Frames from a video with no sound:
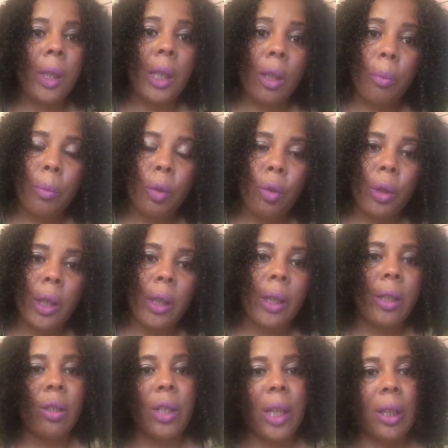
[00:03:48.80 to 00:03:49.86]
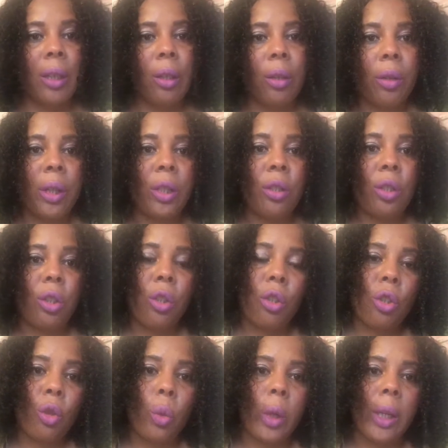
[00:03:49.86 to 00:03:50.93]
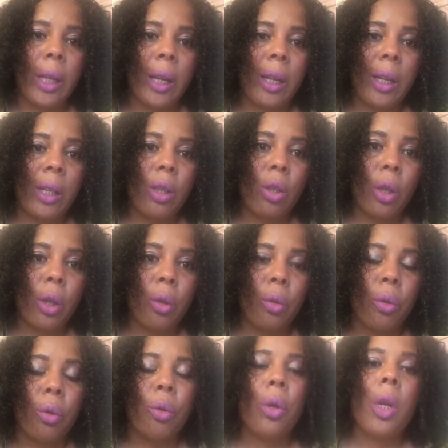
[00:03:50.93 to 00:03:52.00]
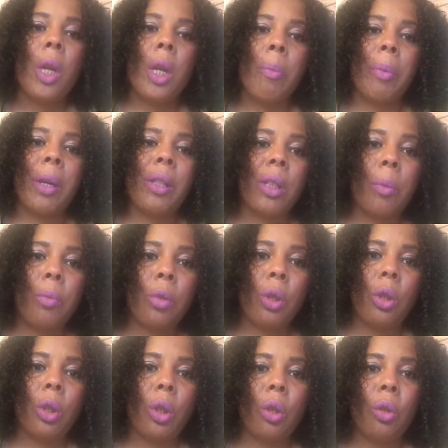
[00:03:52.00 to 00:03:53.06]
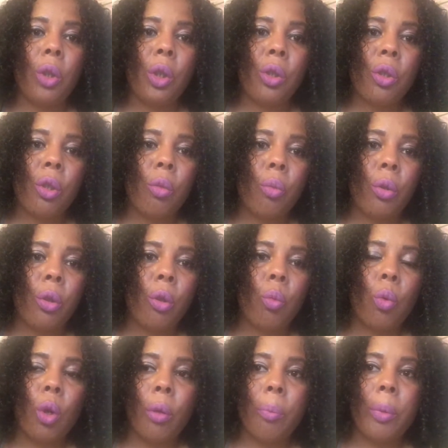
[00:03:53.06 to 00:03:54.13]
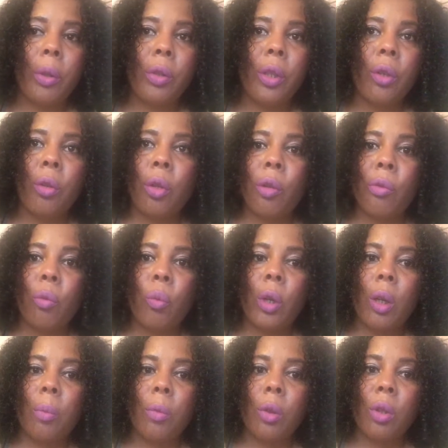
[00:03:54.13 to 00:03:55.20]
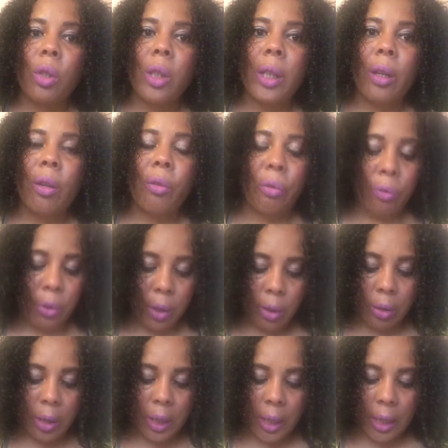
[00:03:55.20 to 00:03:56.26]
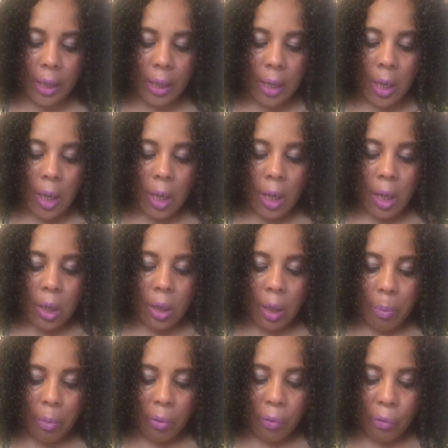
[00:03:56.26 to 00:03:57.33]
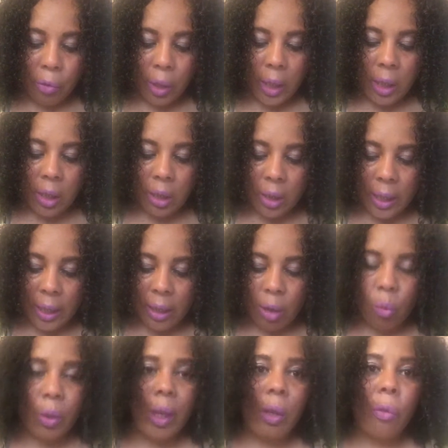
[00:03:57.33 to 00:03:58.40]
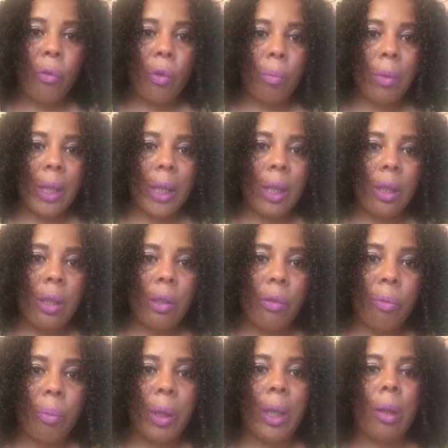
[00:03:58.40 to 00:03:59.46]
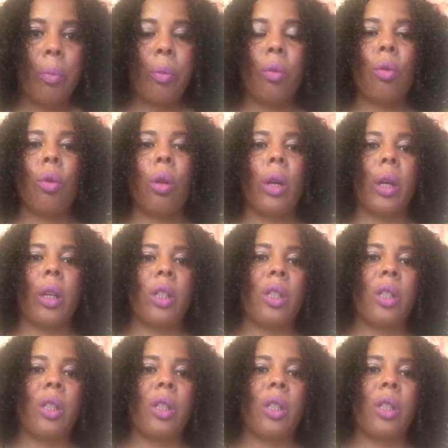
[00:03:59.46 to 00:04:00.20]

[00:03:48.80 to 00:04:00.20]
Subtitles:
in the morning and 10 at night, so you do 20 in total, but it's up to you. You can do what you want, but don't overwhelm yourself, okay? Number three, stay away from negative people. Like